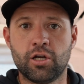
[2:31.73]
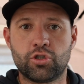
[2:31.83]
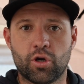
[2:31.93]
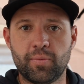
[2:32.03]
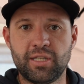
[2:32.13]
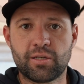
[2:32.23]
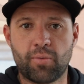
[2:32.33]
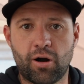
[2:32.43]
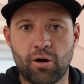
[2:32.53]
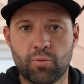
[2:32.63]
Join me
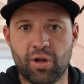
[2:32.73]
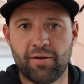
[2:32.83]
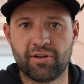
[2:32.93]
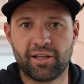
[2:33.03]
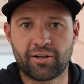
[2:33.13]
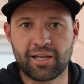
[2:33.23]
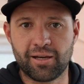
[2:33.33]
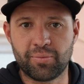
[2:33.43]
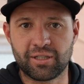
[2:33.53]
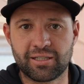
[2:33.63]
tomorrow and we'll have another
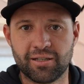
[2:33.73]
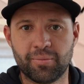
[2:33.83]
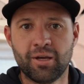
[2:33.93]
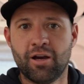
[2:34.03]
camping tip.